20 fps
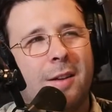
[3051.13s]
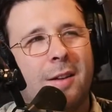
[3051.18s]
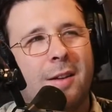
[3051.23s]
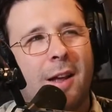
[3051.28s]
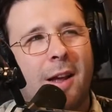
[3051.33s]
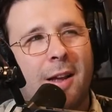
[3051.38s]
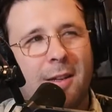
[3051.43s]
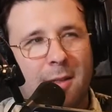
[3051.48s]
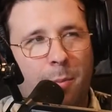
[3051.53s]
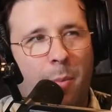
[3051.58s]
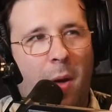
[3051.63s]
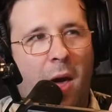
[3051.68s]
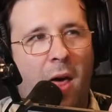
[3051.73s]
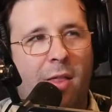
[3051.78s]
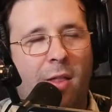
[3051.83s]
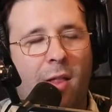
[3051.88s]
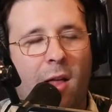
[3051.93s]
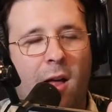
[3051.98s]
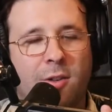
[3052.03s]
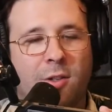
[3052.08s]
He's a
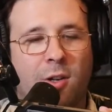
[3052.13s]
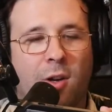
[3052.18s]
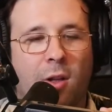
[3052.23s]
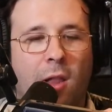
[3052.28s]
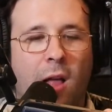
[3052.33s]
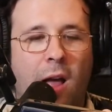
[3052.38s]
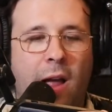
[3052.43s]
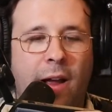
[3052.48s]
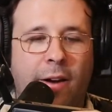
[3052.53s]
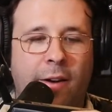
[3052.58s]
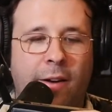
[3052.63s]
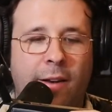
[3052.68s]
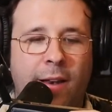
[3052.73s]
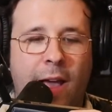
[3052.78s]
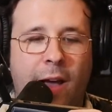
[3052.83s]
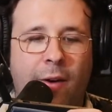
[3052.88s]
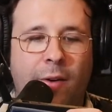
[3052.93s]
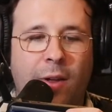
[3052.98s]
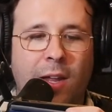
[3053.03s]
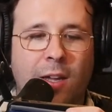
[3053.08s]
pathological liar, and
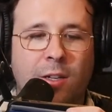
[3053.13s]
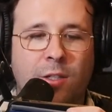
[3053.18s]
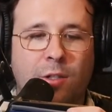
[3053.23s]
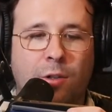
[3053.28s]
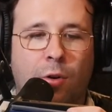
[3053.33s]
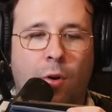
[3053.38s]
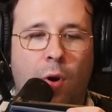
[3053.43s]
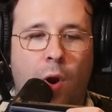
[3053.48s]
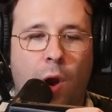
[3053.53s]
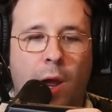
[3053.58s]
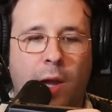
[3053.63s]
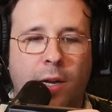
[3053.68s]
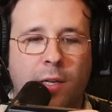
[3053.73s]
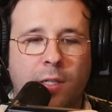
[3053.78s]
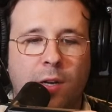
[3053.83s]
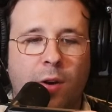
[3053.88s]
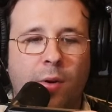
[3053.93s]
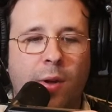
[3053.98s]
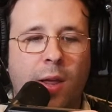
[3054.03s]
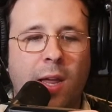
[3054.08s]
now he is crying.
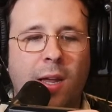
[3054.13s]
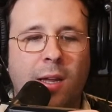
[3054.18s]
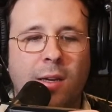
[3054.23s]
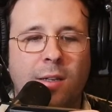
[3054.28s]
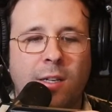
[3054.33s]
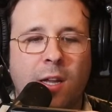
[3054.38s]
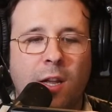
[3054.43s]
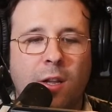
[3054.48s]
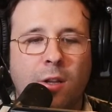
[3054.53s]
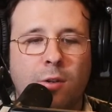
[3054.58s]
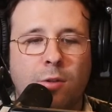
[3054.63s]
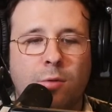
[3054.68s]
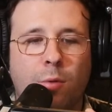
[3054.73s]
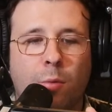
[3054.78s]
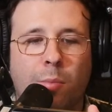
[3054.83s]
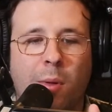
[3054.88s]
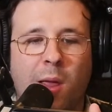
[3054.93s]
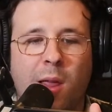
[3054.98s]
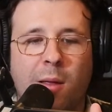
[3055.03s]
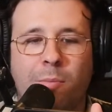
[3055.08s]
So he continues
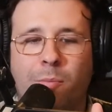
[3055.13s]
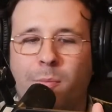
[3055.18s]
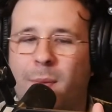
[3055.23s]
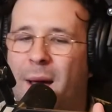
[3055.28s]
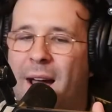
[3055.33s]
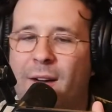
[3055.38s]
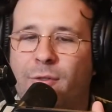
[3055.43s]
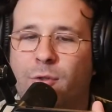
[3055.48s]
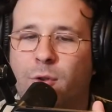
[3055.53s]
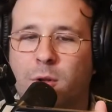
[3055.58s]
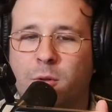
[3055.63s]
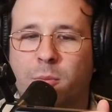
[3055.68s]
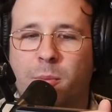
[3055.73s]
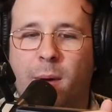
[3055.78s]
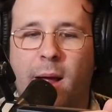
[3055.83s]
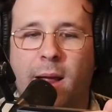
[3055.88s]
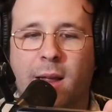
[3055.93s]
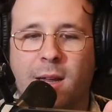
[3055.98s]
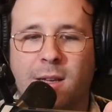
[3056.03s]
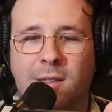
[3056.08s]
with being baffled
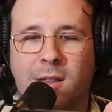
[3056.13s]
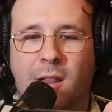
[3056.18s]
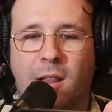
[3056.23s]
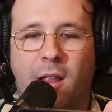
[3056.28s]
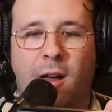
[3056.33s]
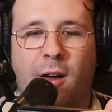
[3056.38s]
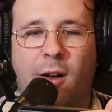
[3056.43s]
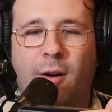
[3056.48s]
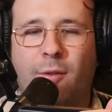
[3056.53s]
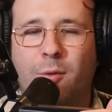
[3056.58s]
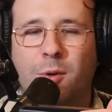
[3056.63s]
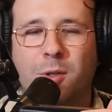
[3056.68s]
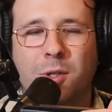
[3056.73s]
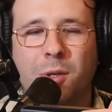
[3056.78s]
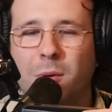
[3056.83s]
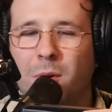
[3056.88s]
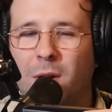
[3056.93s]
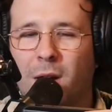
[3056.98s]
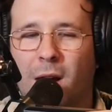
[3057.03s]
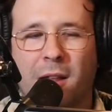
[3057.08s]
by his love. Would
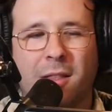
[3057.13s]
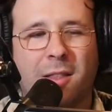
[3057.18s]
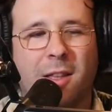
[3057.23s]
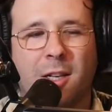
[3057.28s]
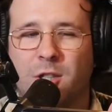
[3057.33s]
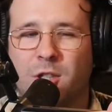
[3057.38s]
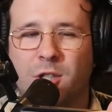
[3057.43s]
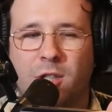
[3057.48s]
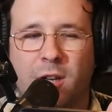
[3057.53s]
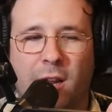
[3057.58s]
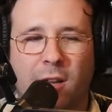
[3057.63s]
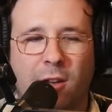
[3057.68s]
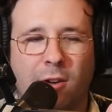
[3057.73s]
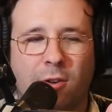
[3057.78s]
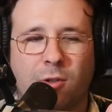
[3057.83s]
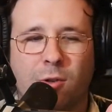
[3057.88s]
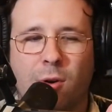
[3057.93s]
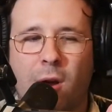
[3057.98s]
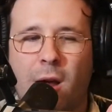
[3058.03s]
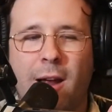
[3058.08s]
you cut the shit?
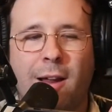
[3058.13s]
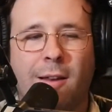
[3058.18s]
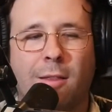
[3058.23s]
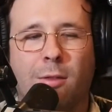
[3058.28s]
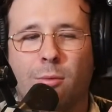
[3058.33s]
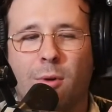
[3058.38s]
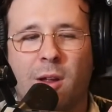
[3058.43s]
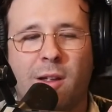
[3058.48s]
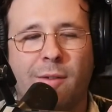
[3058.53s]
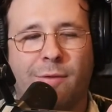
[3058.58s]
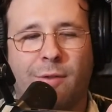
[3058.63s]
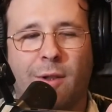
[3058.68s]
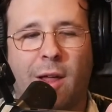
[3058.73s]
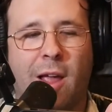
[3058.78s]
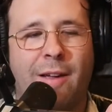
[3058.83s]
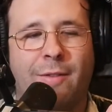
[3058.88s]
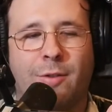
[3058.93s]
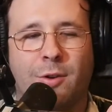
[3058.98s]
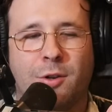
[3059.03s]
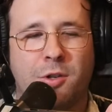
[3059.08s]
You're trying 3
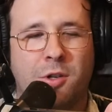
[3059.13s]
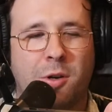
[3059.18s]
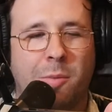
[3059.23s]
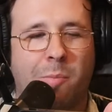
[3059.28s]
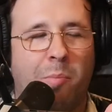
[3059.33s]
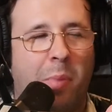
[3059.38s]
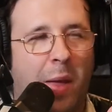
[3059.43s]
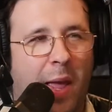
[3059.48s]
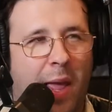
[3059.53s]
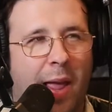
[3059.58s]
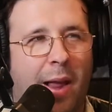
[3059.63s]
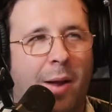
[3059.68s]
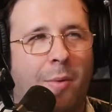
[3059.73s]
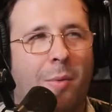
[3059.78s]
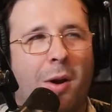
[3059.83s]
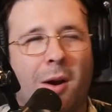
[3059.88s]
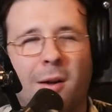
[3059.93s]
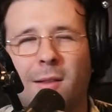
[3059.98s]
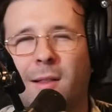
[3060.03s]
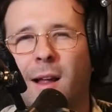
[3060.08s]
flavors, you pig.
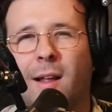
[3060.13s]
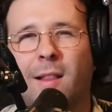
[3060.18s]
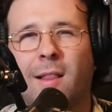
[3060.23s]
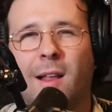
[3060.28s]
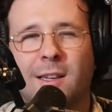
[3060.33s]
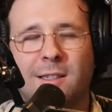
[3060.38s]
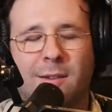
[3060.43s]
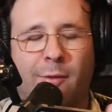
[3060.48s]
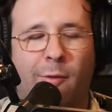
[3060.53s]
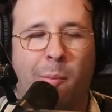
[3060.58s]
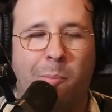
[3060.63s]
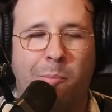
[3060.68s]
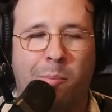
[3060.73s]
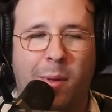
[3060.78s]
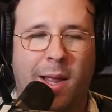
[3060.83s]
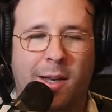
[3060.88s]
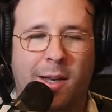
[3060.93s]
We're like less of a bitch.